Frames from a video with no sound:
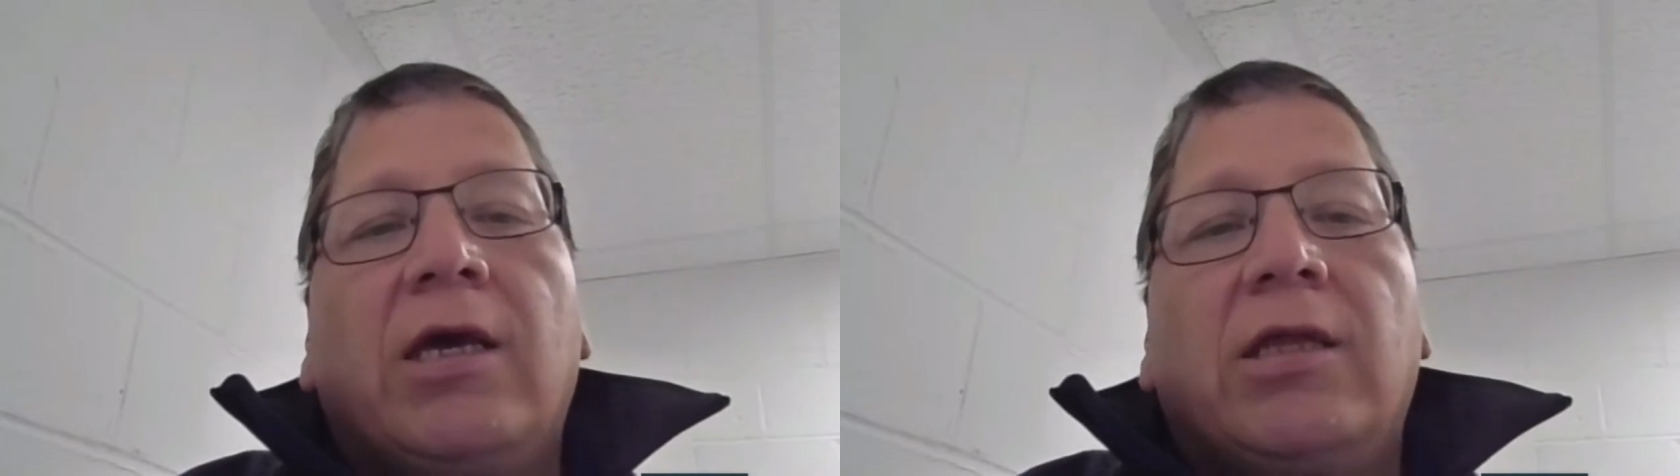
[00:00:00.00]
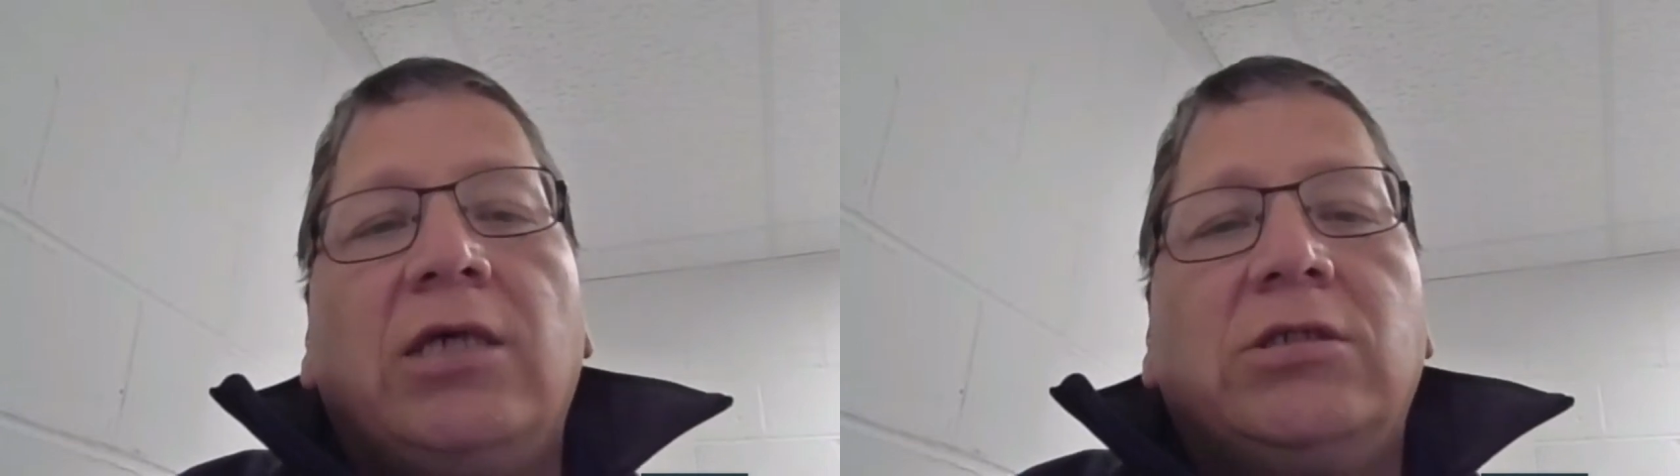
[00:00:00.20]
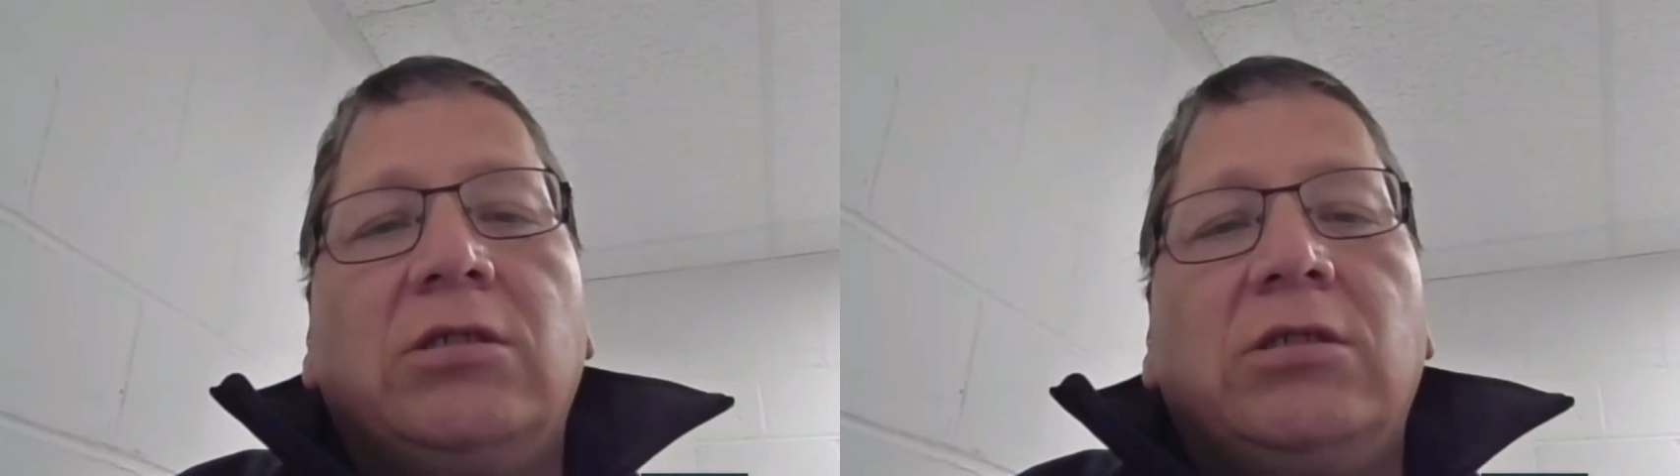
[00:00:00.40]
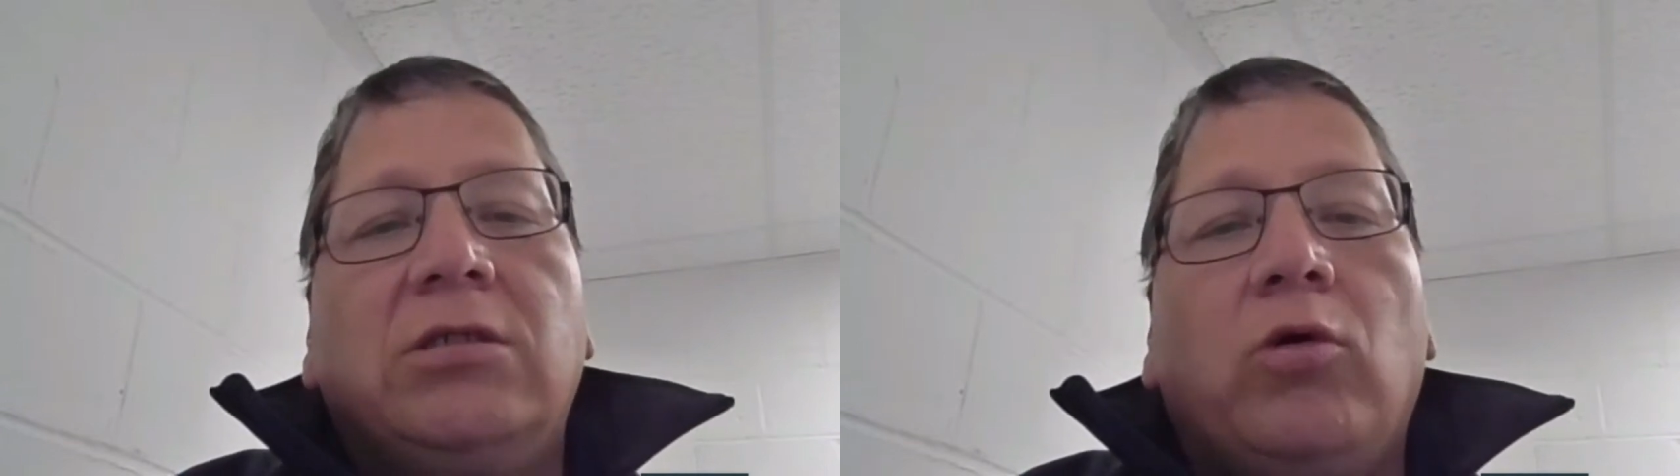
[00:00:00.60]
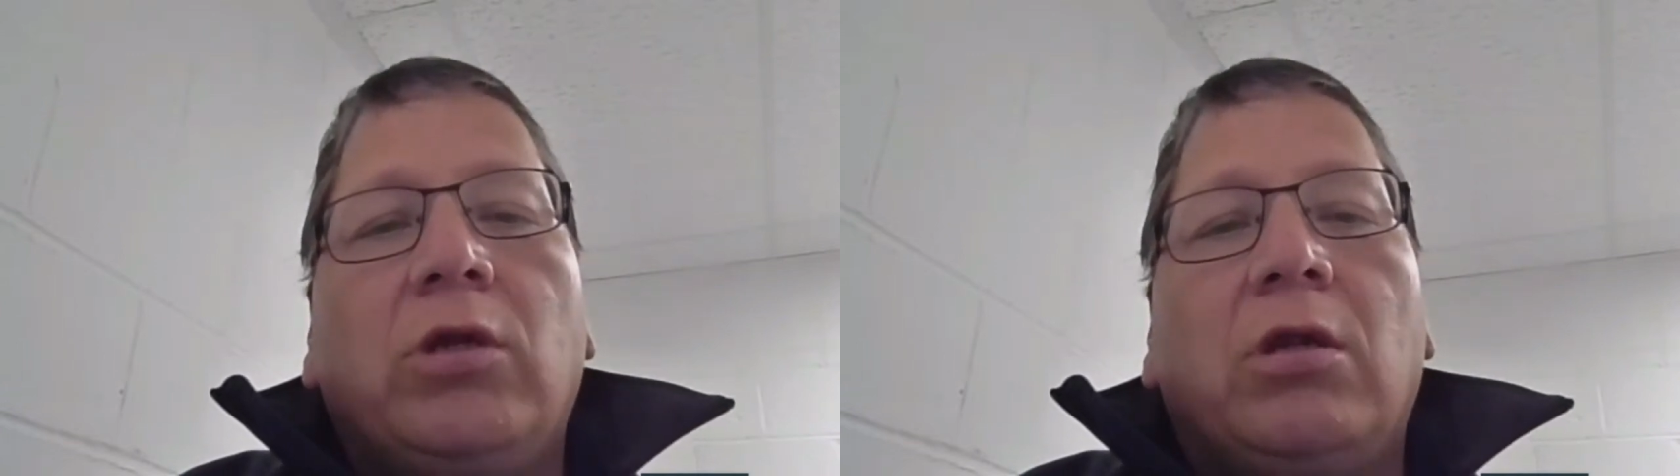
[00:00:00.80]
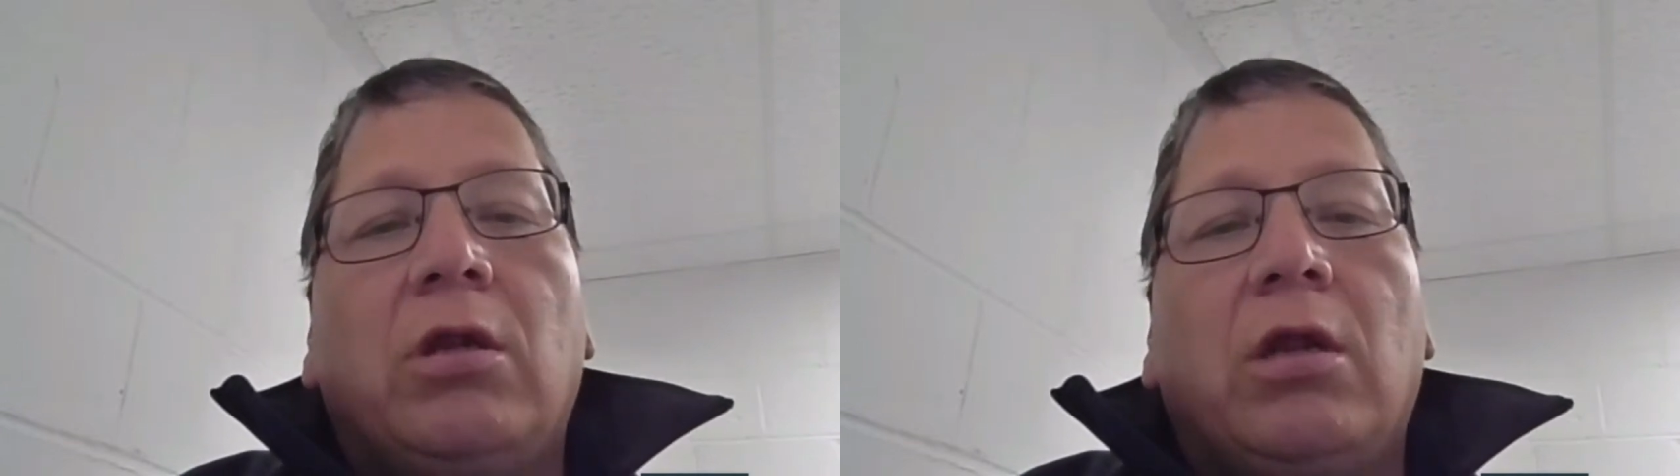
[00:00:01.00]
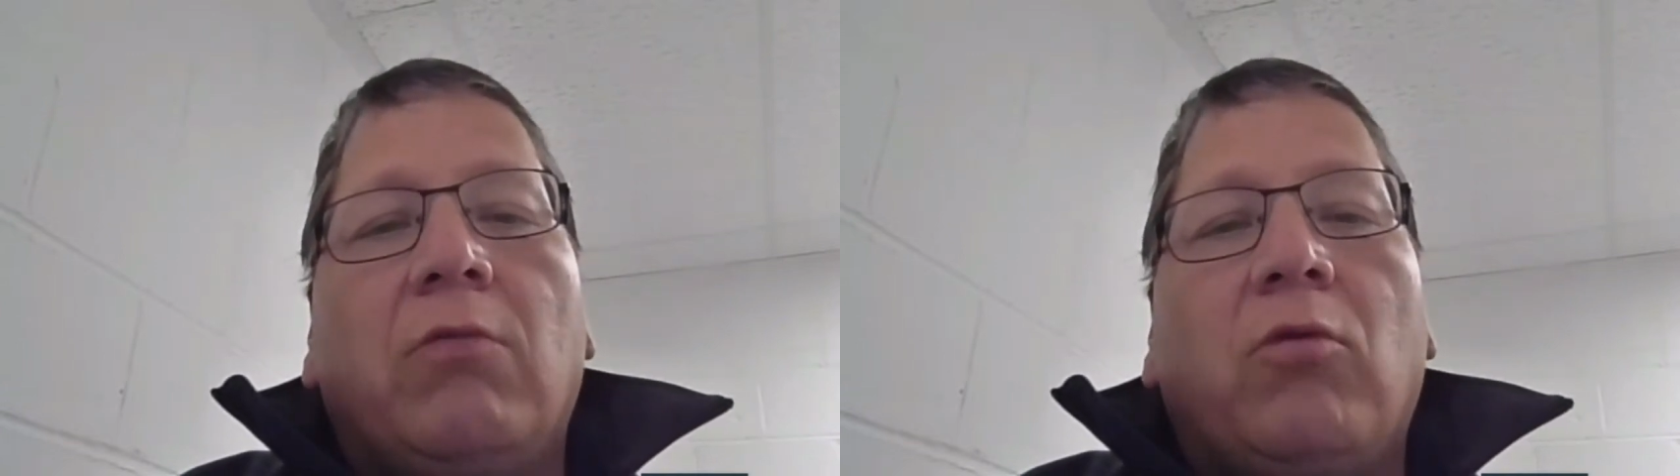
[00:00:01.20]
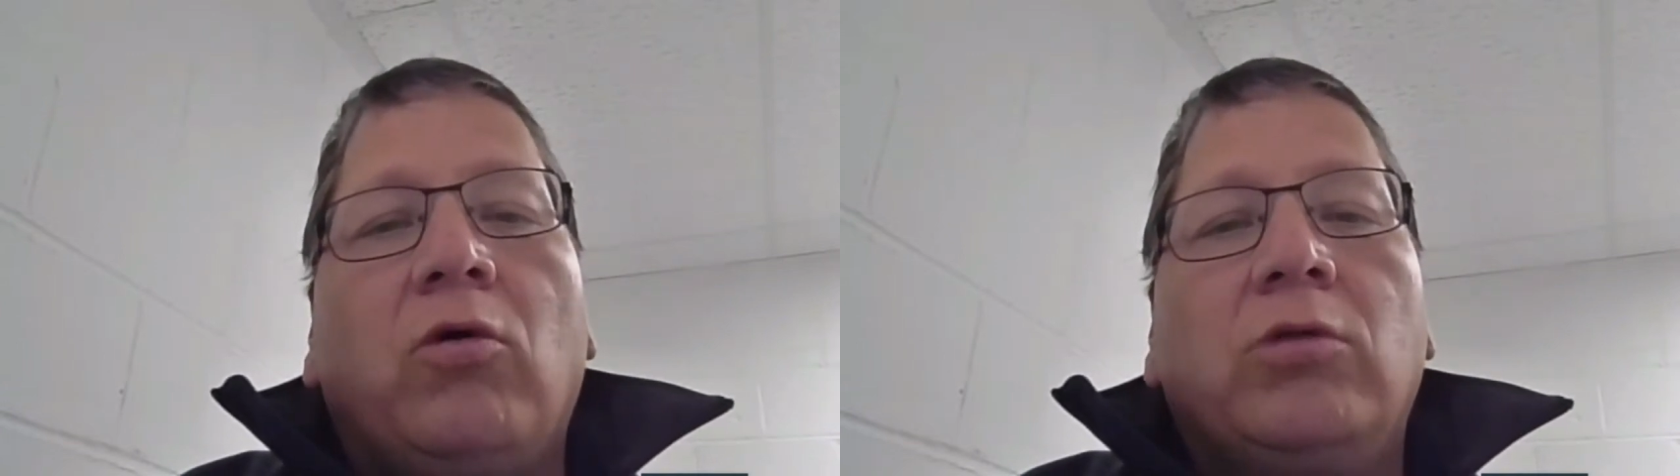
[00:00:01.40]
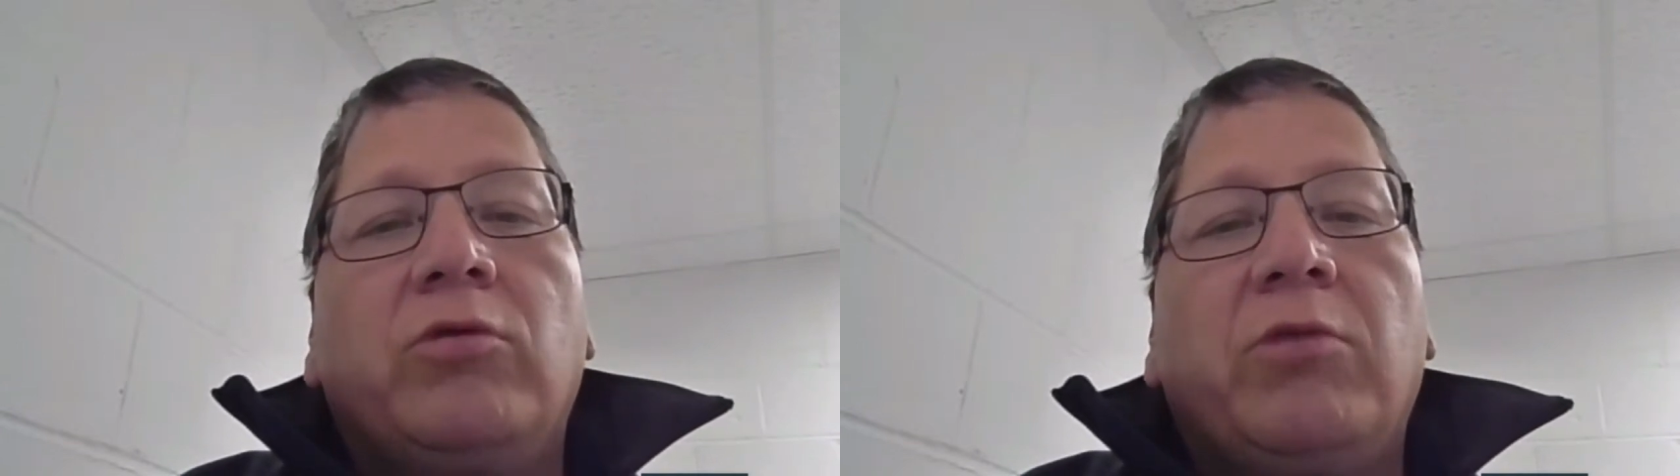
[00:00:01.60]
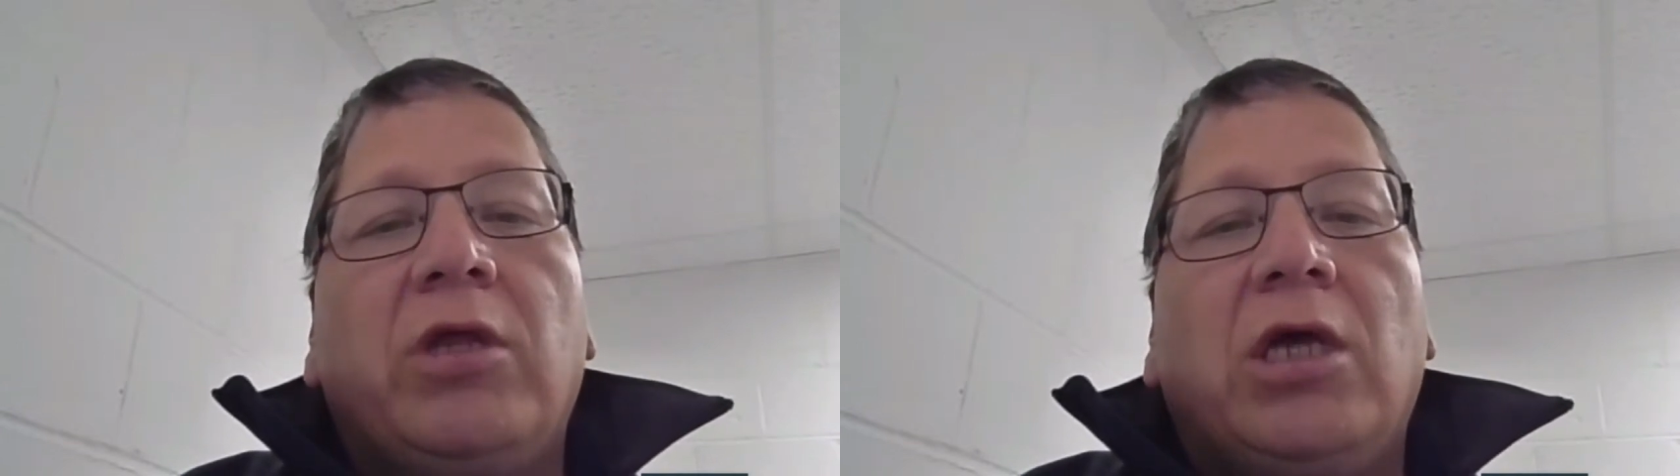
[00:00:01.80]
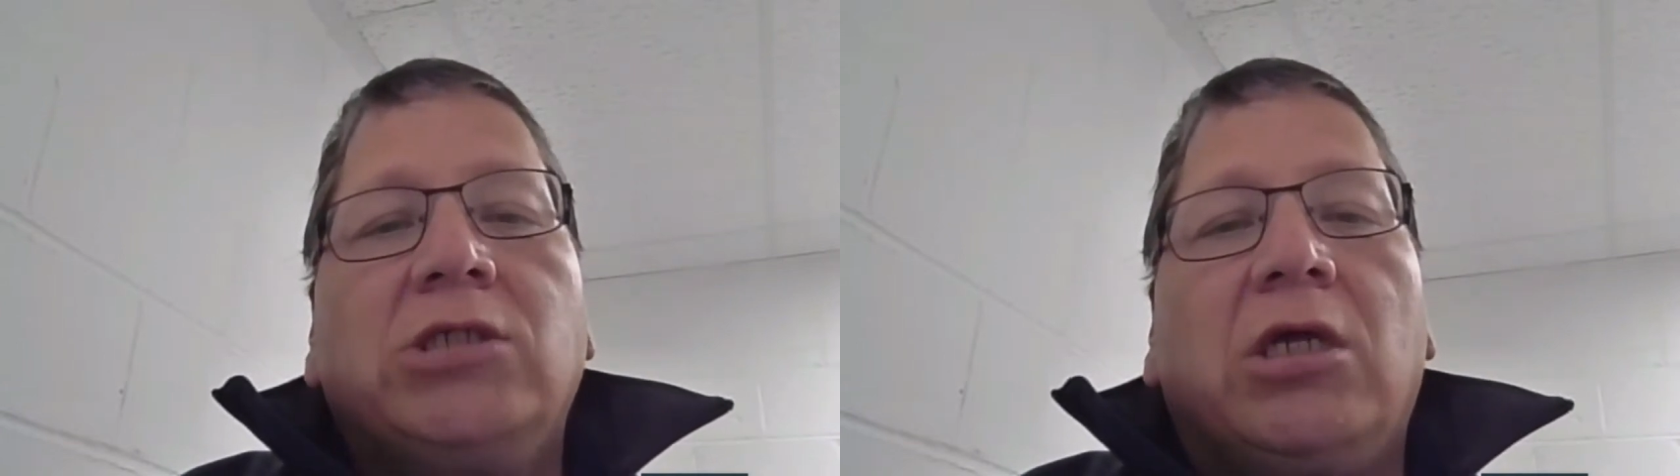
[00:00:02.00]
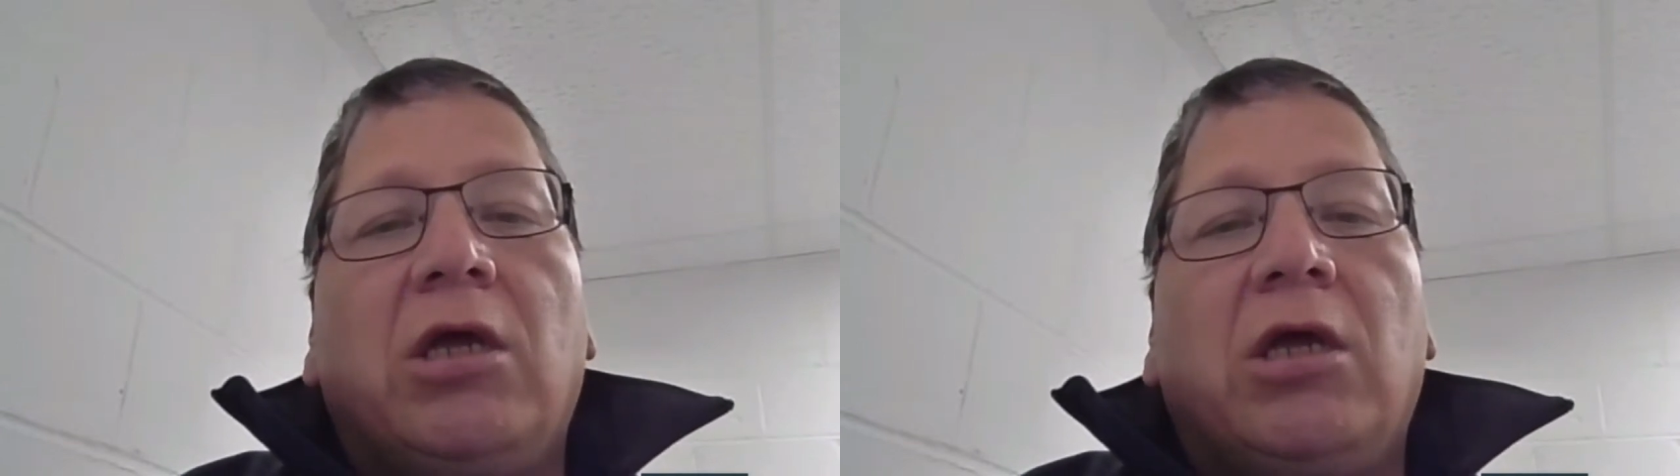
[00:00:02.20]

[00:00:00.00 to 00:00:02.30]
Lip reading: these mold remediation